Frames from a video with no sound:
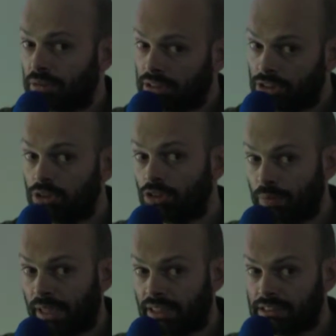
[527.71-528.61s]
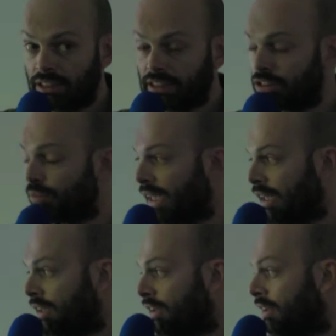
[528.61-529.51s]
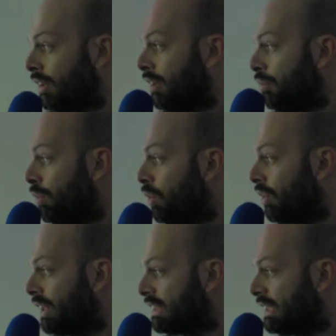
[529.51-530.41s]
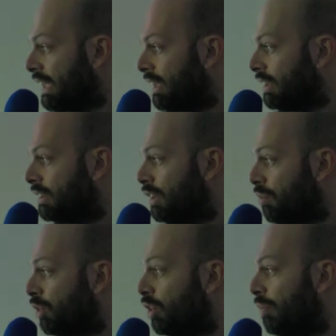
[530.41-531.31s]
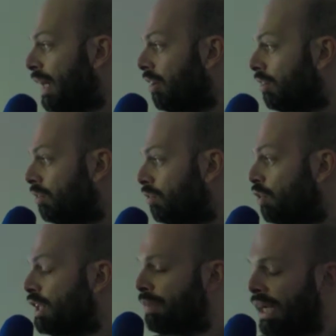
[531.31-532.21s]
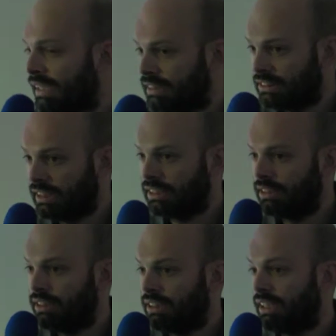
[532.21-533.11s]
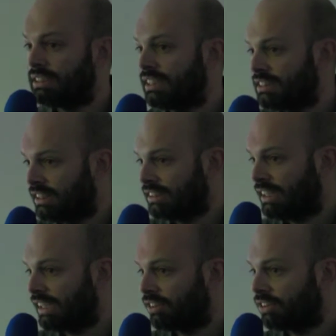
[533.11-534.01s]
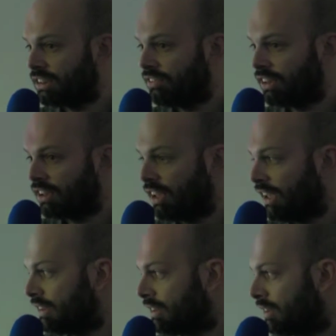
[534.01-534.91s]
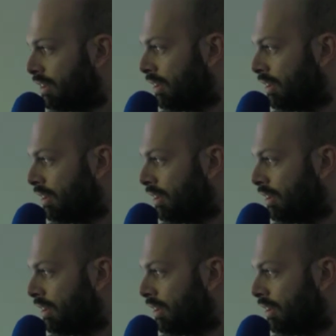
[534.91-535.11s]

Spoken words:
I'm going to talk about this a little bit more in a second, and more about repackaging existing technology for clients.